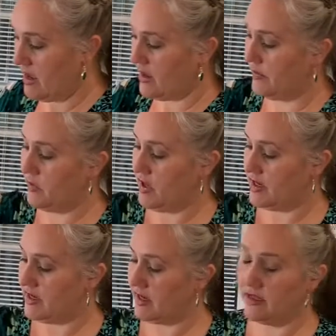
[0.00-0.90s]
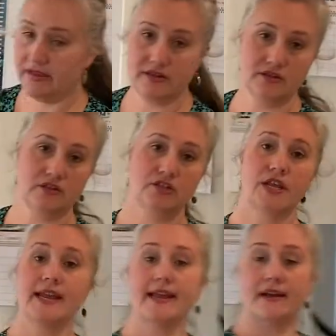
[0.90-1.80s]
I'll put a little
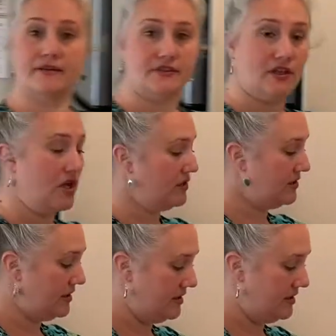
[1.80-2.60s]
shake of salt.